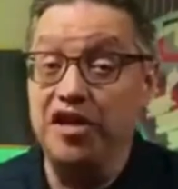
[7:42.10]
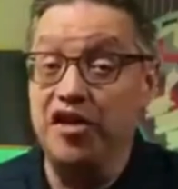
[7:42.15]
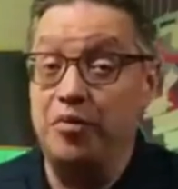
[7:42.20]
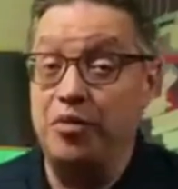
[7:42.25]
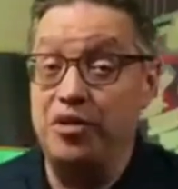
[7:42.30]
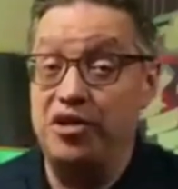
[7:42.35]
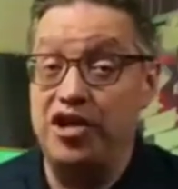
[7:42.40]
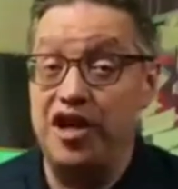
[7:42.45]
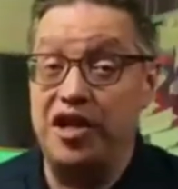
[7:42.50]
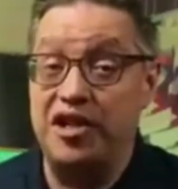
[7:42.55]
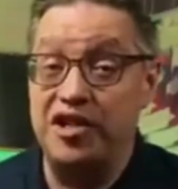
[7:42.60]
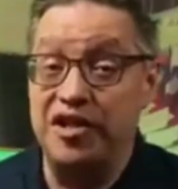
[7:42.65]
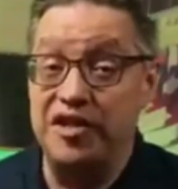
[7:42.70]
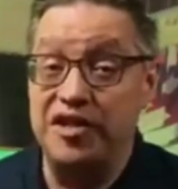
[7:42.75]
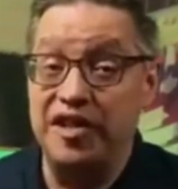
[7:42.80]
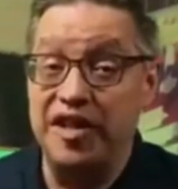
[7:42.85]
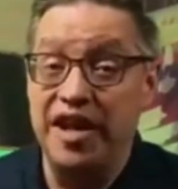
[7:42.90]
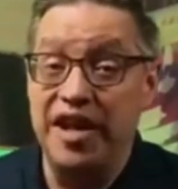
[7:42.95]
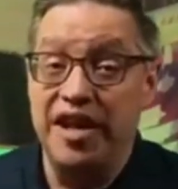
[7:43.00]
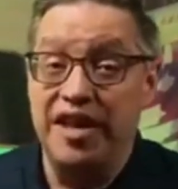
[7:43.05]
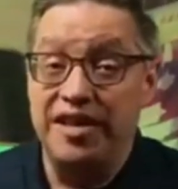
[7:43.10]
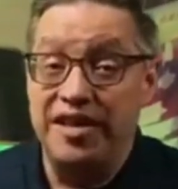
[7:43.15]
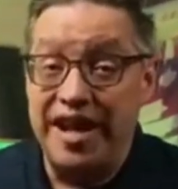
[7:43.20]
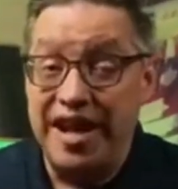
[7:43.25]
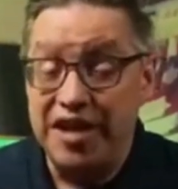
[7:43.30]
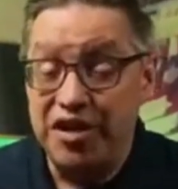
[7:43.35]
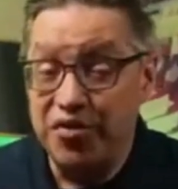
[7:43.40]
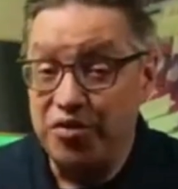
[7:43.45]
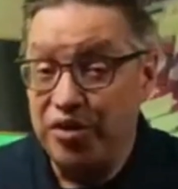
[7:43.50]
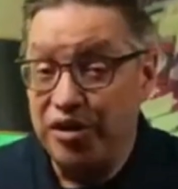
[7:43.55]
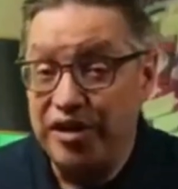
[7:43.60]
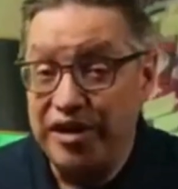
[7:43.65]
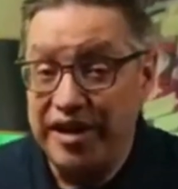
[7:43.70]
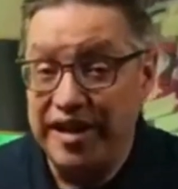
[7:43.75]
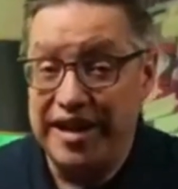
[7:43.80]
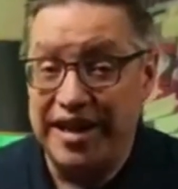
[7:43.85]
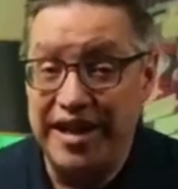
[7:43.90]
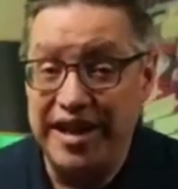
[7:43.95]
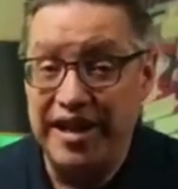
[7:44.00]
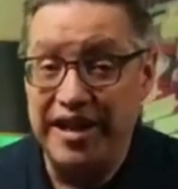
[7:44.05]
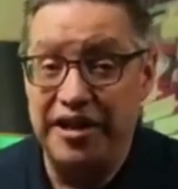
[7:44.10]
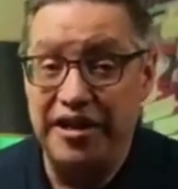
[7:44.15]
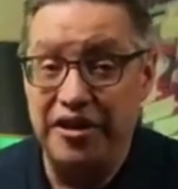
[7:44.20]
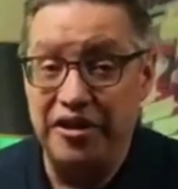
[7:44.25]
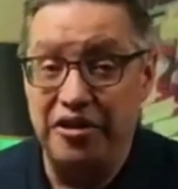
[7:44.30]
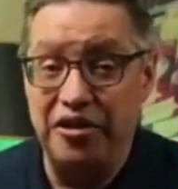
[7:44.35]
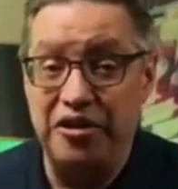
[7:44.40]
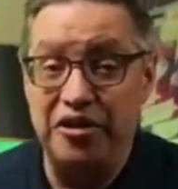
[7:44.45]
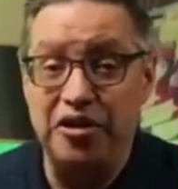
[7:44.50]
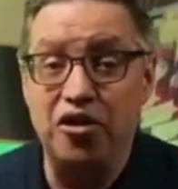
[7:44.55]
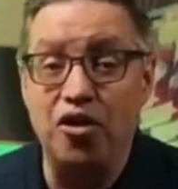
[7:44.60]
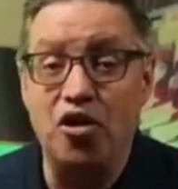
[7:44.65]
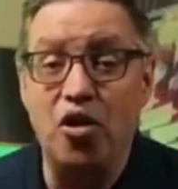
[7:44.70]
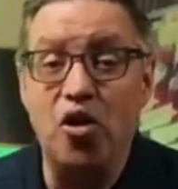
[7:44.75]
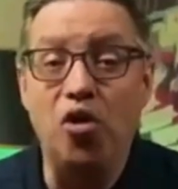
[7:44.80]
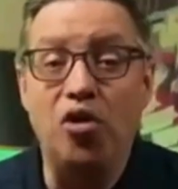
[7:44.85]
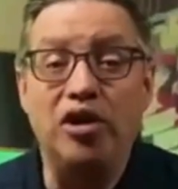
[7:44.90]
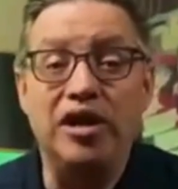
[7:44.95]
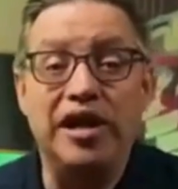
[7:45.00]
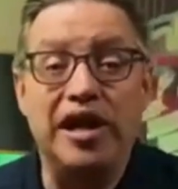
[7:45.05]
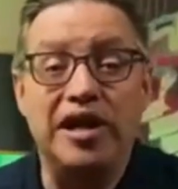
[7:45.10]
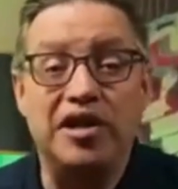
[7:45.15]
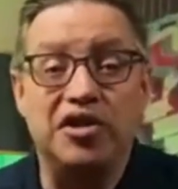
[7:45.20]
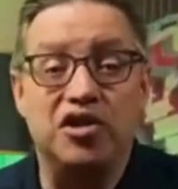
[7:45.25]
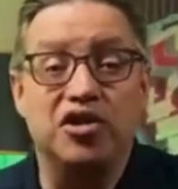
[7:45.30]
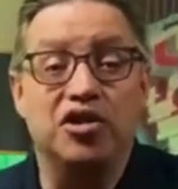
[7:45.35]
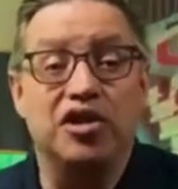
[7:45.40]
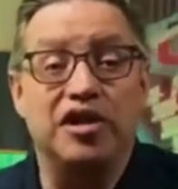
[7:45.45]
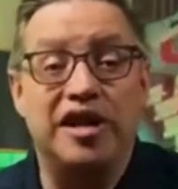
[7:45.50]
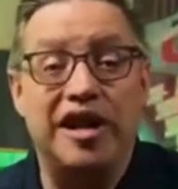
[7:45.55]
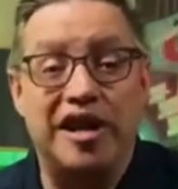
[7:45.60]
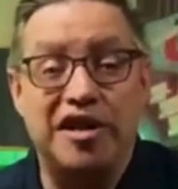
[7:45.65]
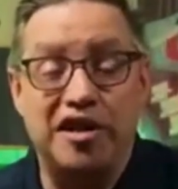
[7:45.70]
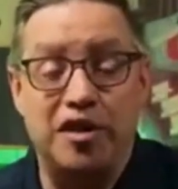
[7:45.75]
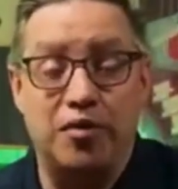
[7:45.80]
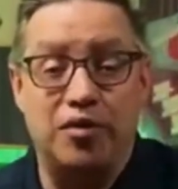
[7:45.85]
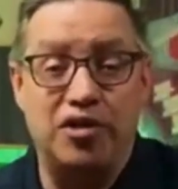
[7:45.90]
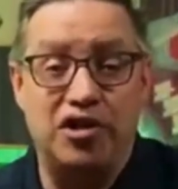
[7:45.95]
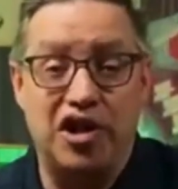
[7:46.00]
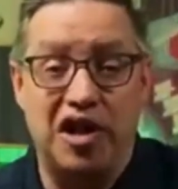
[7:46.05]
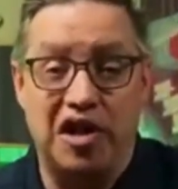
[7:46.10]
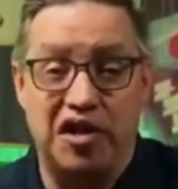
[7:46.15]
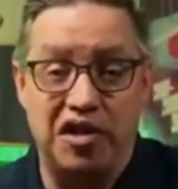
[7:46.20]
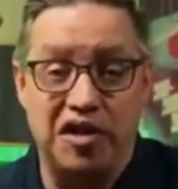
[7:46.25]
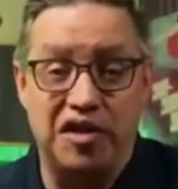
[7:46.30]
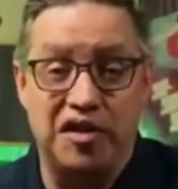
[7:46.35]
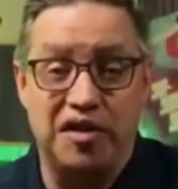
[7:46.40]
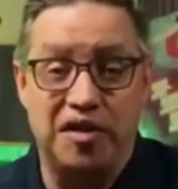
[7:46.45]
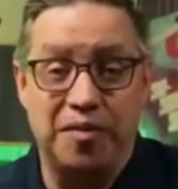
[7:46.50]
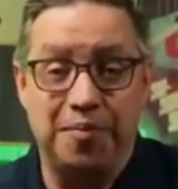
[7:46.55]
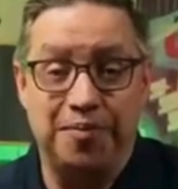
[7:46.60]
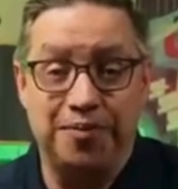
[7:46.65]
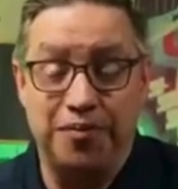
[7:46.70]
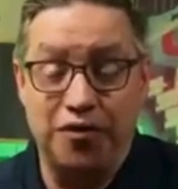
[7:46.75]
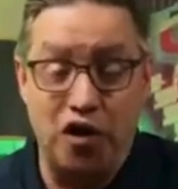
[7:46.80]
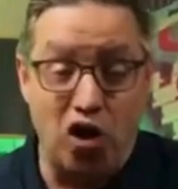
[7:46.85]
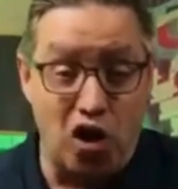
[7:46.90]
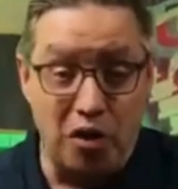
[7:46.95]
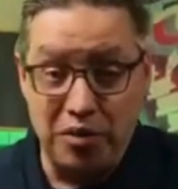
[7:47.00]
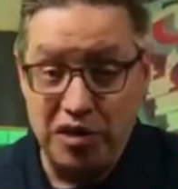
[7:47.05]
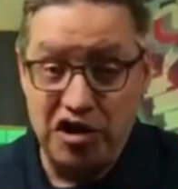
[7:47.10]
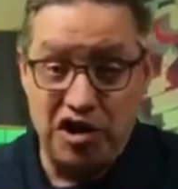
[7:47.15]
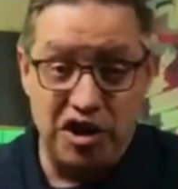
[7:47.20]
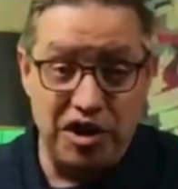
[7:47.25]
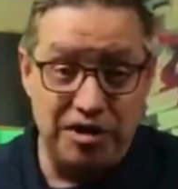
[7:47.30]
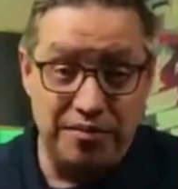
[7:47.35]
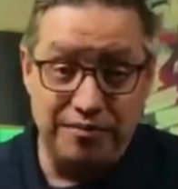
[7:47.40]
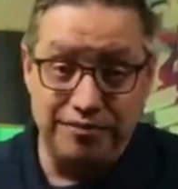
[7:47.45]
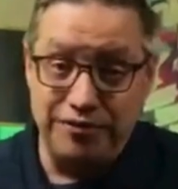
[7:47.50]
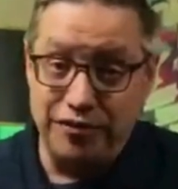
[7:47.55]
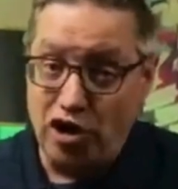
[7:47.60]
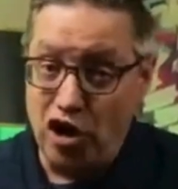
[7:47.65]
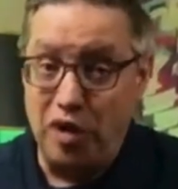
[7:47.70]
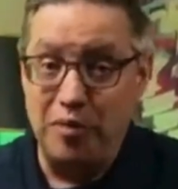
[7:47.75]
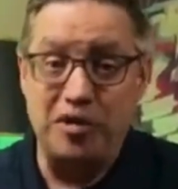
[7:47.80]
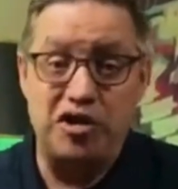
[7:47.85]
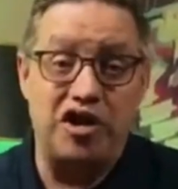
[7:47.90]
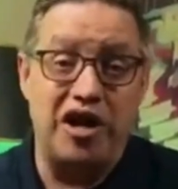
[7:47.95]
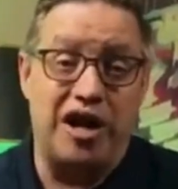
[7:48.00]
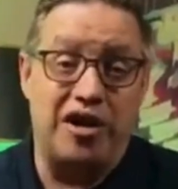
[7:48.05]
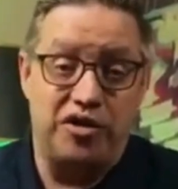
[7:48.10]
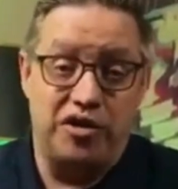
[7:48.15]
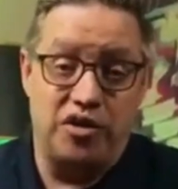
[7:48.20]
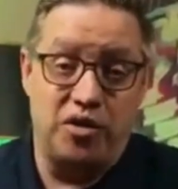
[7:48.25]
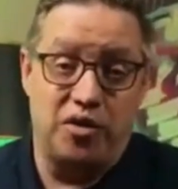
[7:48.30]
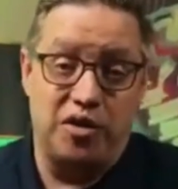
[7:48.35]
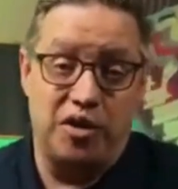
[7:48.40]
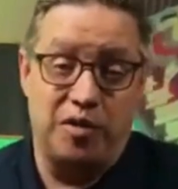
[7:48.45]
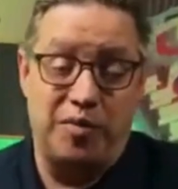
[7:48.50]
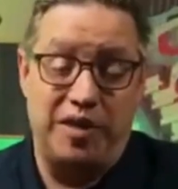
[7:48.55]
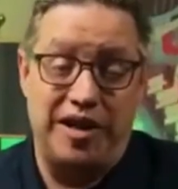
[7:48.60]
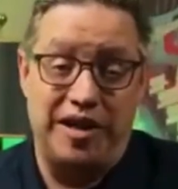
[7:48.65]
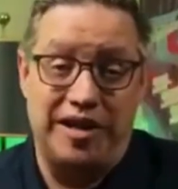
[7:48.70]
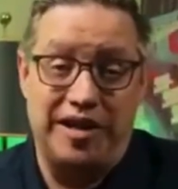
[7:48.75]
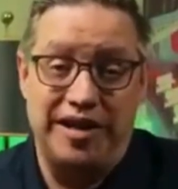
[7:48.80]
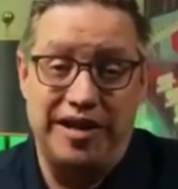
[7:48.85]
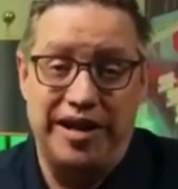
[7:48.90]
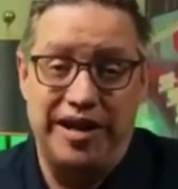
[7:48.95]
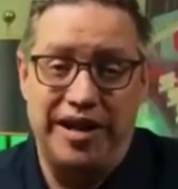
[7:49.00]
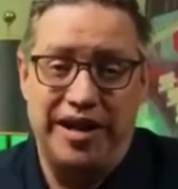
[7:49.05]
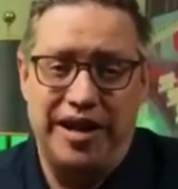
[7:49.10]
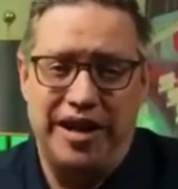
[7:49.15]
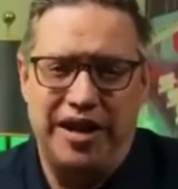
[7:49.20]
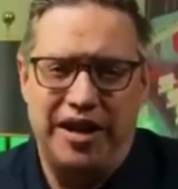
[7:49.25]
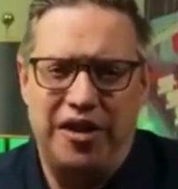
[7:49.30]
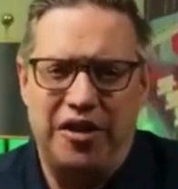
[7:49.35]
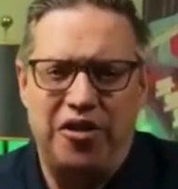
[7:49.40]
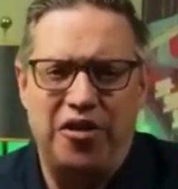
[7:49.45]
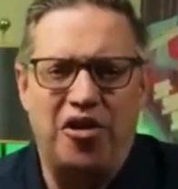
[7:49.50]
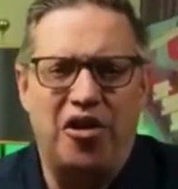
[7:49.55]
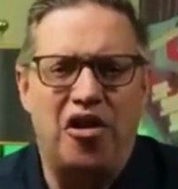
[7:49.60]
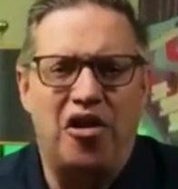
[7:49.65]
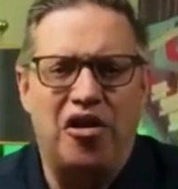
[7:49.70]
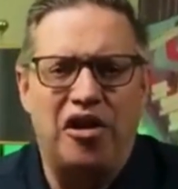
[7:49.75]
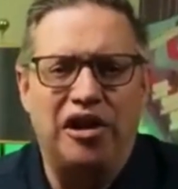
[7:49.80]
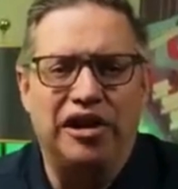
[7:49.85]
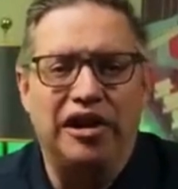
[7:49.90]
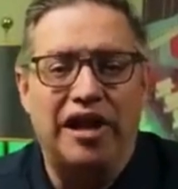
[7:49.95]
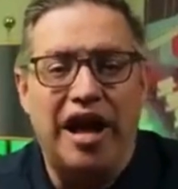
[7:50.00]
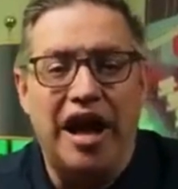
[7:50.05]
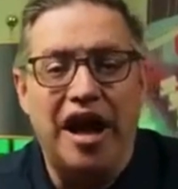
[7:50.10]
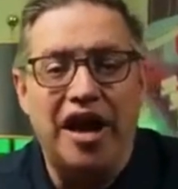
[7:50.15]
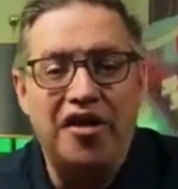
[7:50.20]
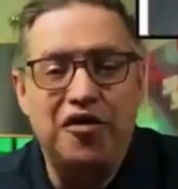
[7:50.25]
of projections, that's really the key here. You're only as good as the projections. Garbage in, garbage out, so to speak. There are a lot